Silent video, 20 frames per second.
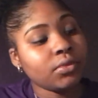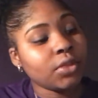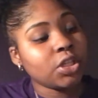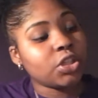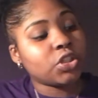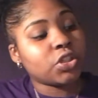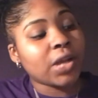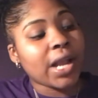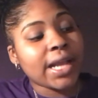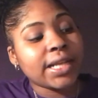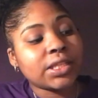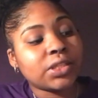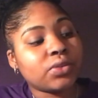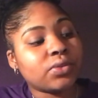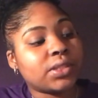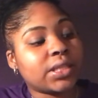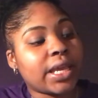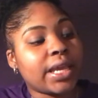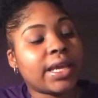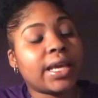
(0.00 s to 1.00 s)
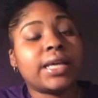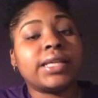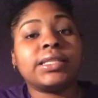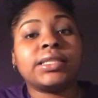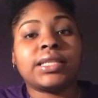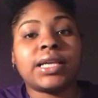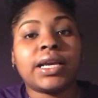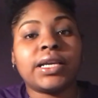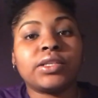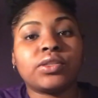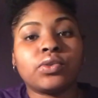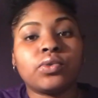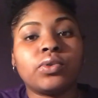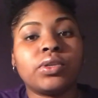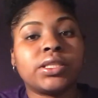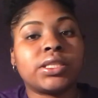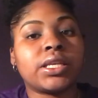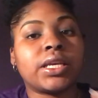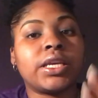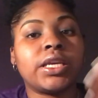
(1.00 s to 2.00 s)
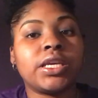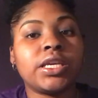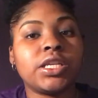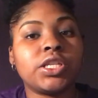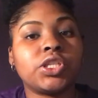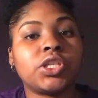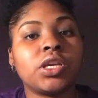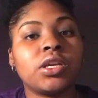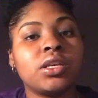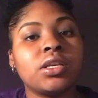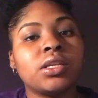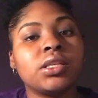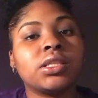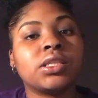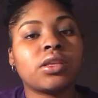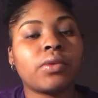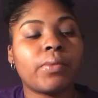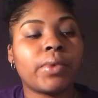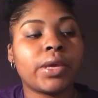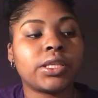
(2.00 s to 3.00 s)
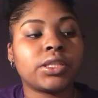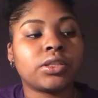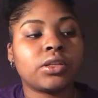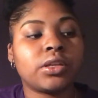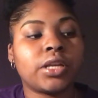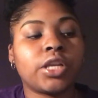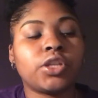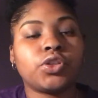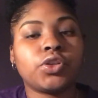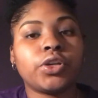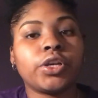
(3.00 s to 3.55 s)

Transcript: try to take a science course each semester that you're